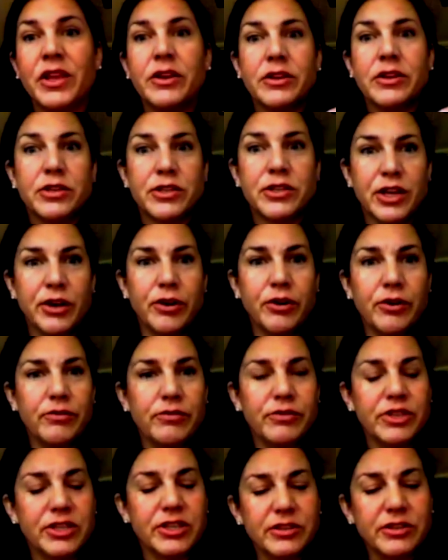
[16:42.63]
So
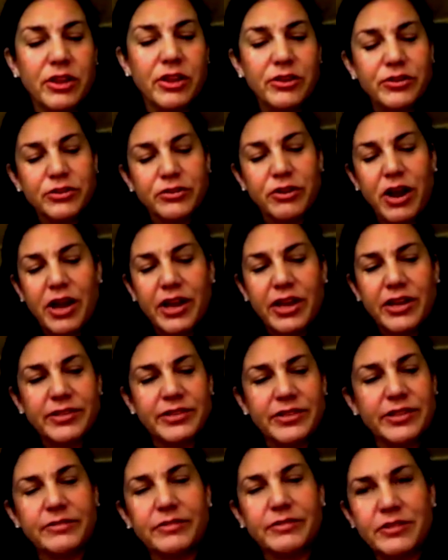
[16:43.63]
just close your eyes
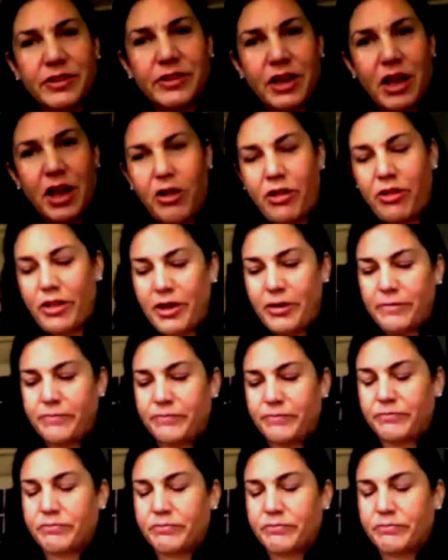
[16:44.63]
and I'll